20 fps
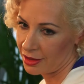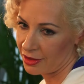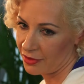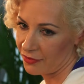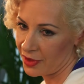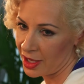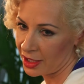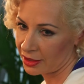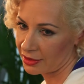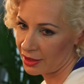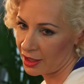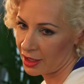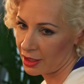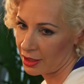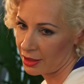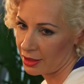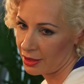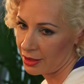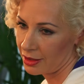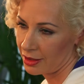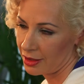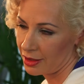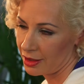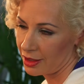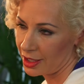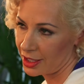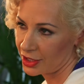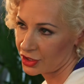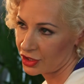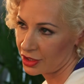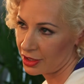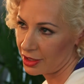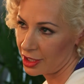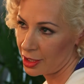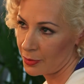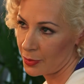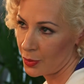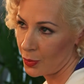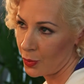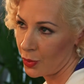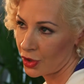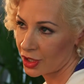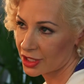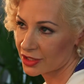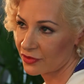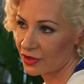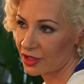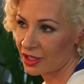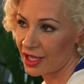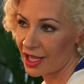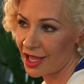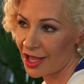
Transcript: The fact that Agent Hibbert works for the